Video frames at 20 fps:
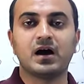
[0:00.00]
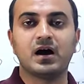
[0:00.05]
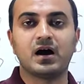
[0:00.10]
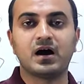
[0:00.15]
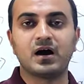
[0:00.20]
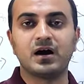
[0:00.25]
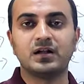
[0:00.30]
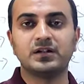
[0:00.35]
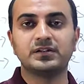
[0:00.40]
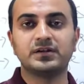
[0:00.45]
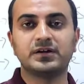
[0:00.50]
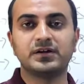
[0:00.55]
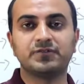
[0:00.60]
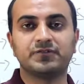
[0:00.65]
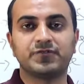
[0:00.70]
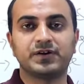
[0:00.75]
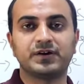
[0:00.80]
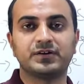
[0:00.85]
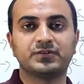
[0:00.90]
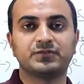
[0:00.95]
All the
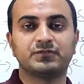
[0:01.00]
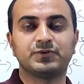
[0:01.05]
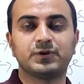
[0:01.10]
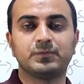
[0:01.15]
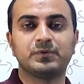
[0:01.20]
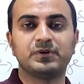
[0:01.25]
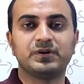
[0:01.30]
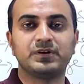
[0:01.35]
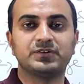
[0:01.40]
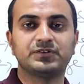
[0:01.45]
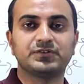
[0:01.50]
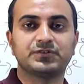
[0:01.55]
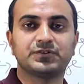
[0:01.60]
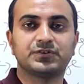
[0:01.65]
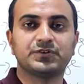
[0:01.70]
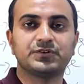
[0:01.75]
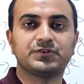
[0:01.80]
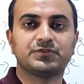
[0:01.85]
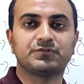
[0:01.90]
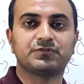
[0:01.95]
defects will be
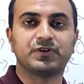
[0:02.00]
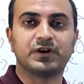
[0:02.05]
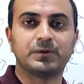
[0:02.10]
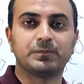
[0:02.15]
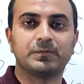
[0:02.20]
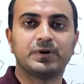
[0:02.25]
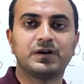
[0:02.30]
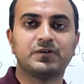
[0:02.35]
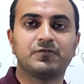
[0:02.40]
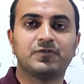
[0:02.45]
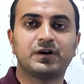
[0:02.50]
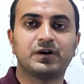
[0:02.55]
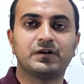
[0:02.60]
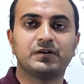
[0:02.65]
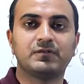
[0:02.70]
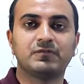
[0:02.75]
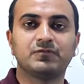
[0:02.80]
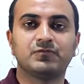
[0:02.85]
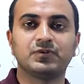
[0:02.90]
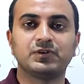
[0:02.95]
discussed one by
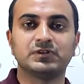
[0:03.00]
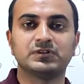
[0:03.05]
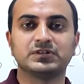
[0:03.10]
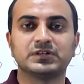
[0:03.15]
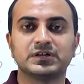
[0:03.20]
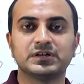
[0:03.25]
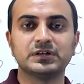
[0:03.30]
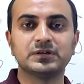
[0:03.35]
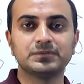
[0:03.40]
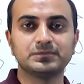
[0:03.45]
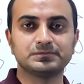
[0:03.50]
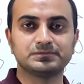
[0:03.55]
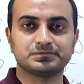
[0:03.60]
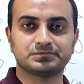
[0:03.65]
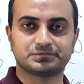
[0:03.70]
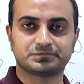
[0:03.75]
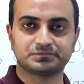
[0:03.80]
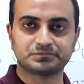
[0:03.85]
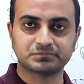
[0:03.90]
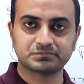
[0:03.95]
one with their
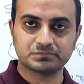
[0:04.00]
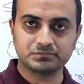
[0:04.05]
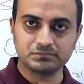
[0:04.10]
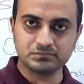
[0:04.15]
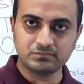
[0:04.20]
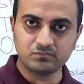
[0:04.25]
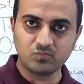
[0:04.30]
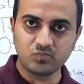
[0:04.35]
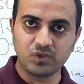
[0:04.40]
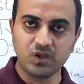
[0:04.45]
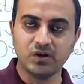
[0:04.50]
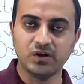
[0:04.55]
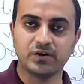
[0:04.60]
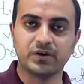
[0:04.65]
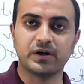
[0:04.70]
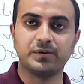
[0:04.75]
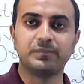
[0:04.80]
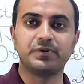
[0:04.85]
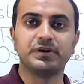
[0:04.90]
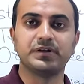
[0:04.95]

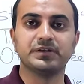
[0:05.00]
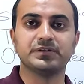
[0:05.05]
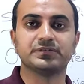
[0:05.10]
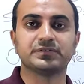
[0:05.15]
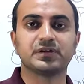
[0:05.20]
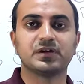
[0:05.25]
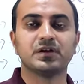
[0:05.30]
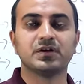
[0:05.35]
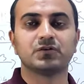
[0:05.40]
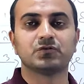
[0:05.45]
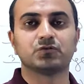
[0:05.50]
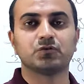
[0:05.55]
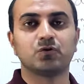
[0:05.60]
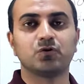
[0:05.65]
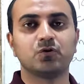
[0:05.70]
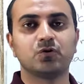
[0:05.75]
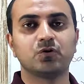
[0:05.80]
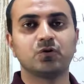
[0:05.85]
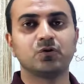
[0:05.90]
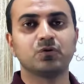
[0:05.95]
remedies so